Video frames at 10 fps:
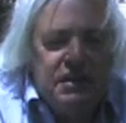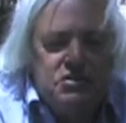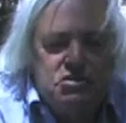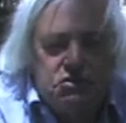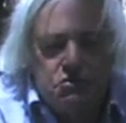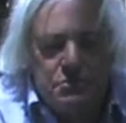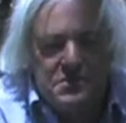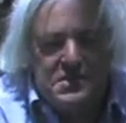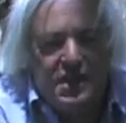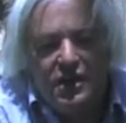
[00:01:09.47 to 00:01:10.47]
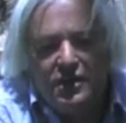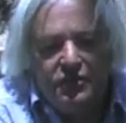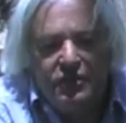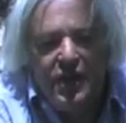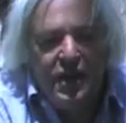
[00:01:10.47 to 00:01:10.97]
in terms
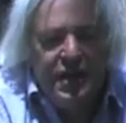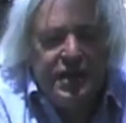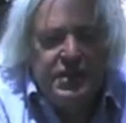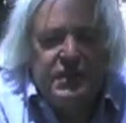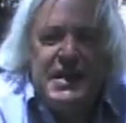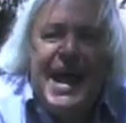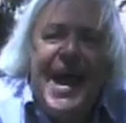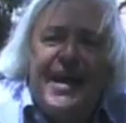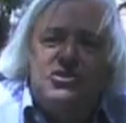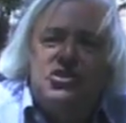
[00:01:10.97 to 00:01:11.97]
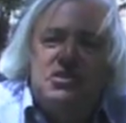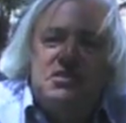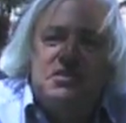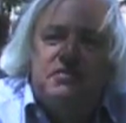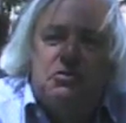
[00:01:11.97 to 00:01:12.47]
of the
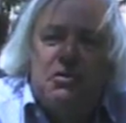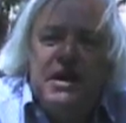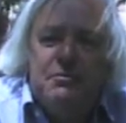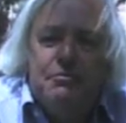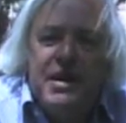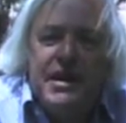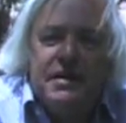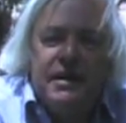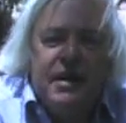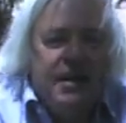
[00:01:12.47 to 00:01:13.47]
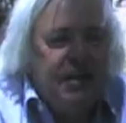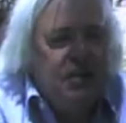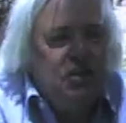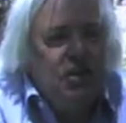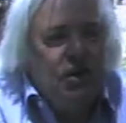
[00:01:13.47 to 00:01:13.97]
actions of great men.
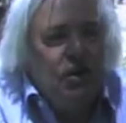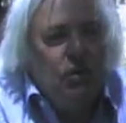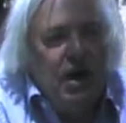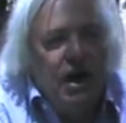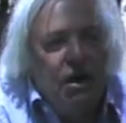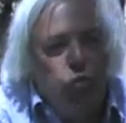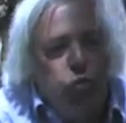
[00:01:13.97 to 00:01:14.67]
You know,